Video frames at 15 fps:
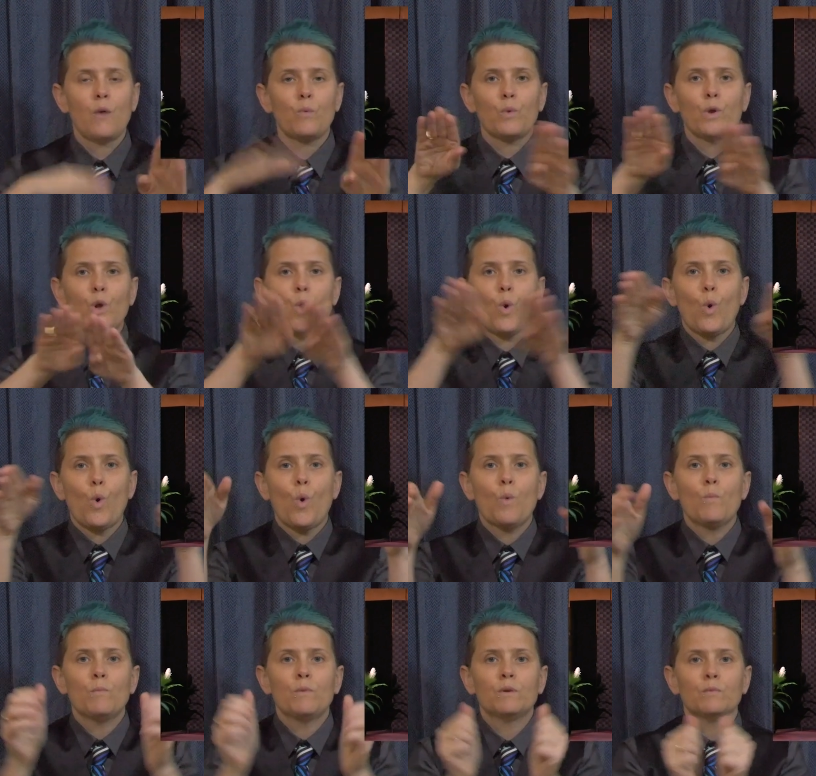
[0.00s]

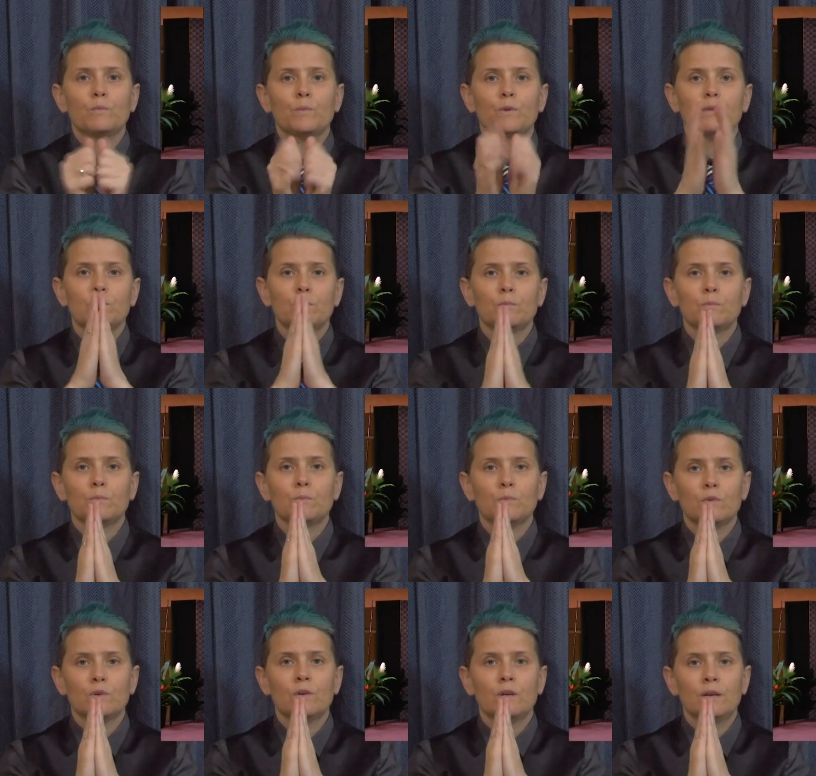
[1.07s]

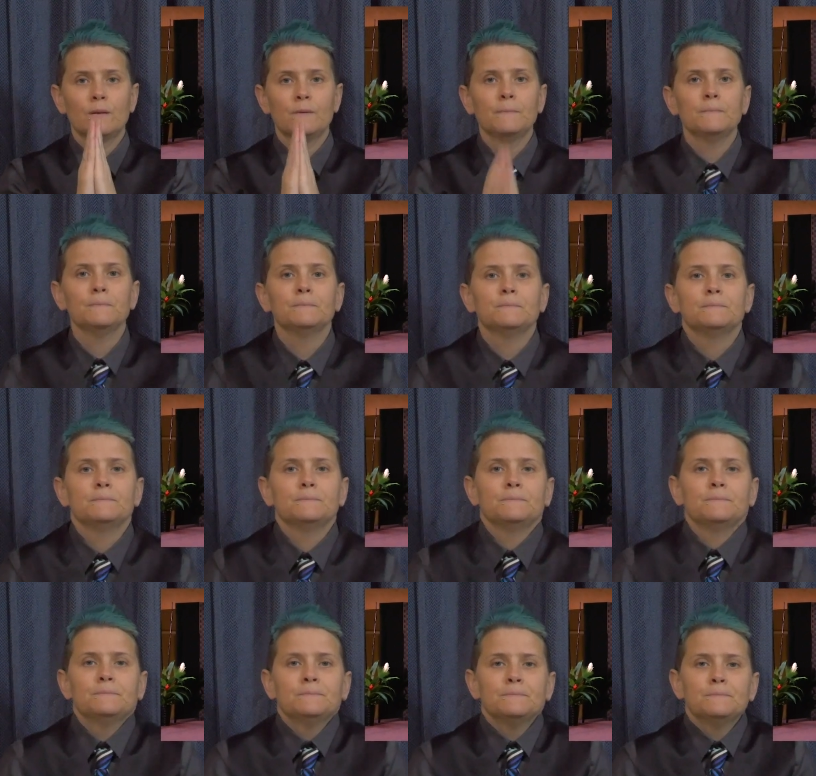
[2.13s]

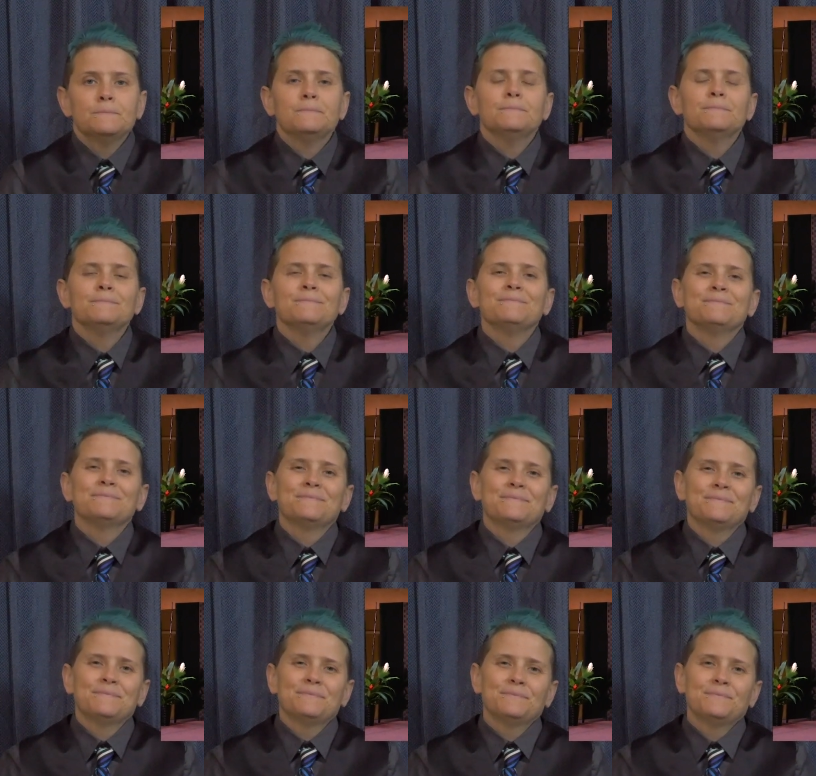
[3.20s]

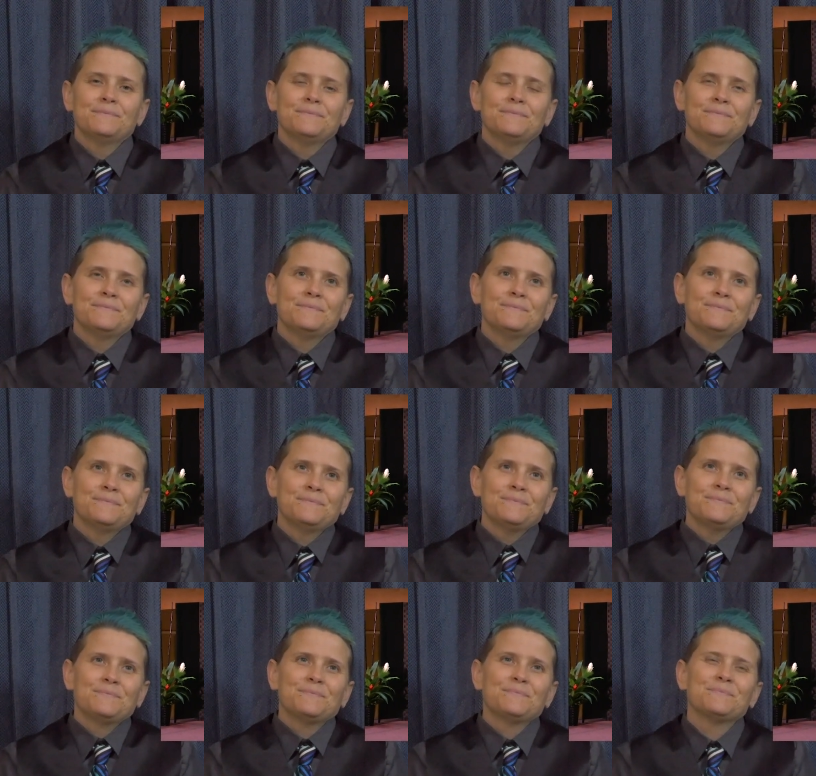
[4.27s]
No one is speaking in this clip.